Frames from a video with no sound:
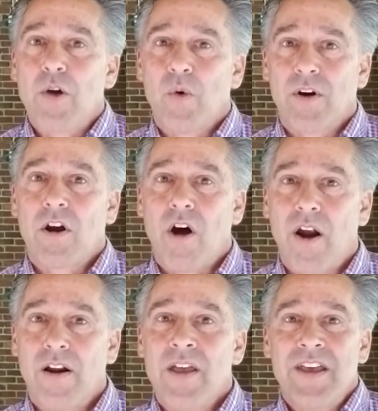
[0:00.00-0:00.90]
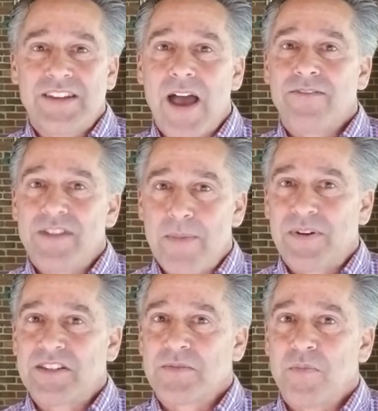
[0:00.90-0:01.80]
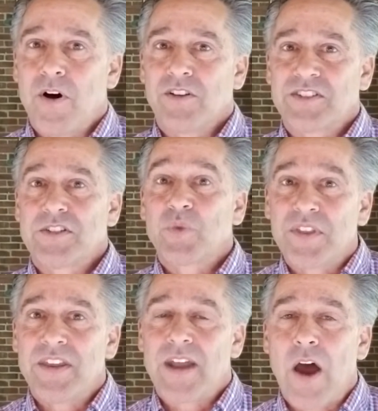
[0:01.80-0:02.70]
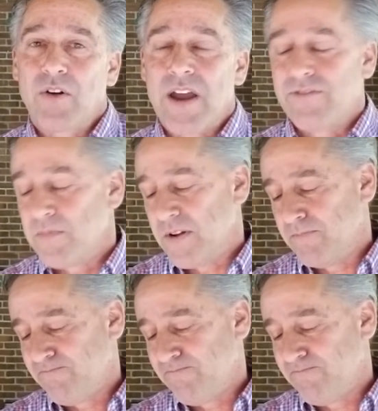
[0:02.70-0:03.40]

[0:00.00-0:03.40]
will work hard to have nepotism policies within our government.